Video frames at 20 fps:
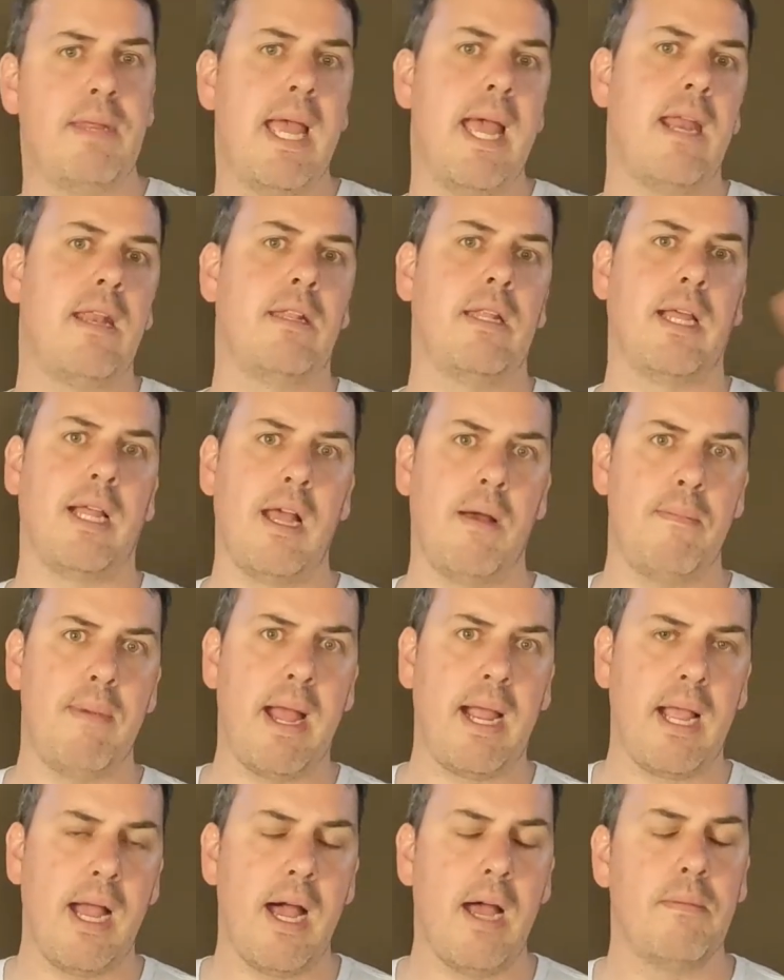down and they come
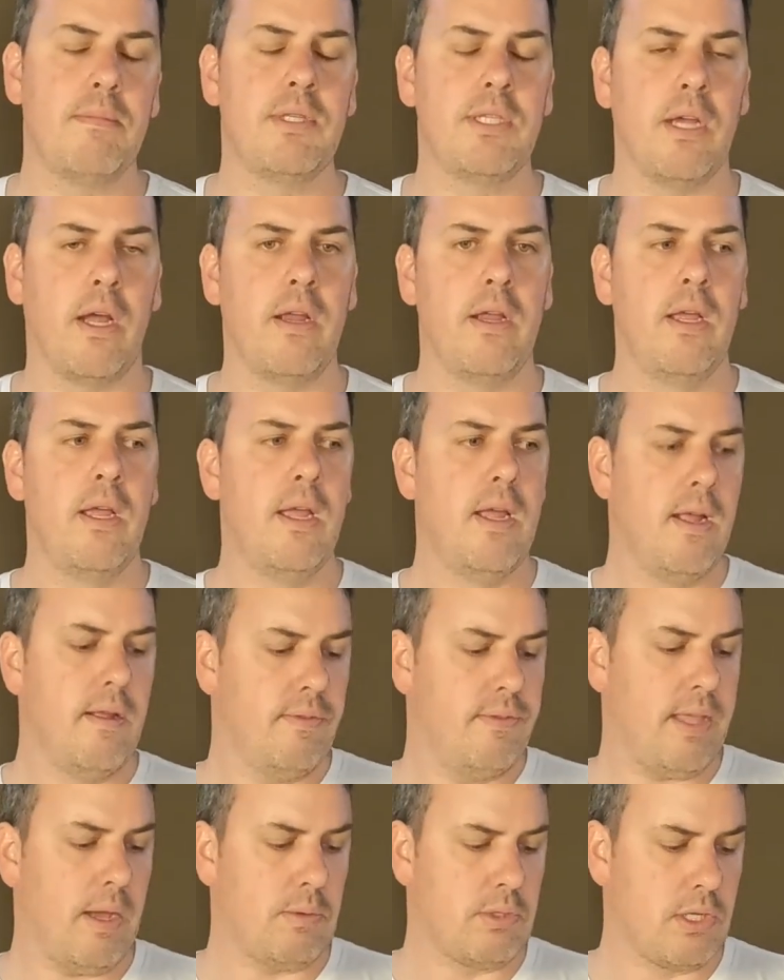back up. So
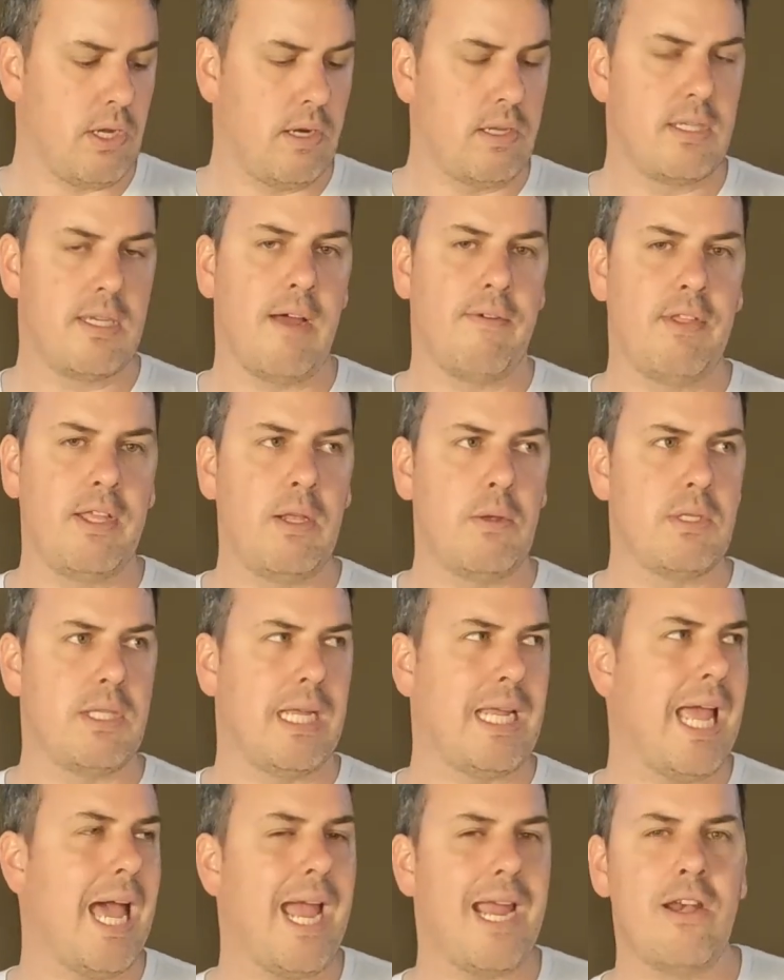that was kind of stuff. I think it was the
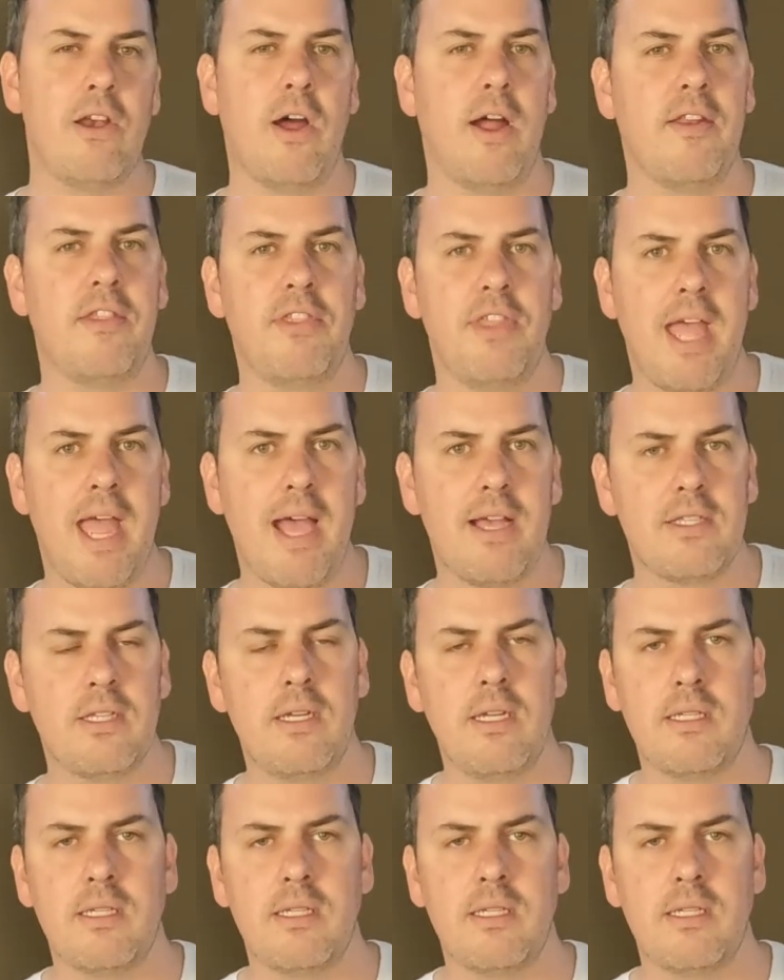K9000.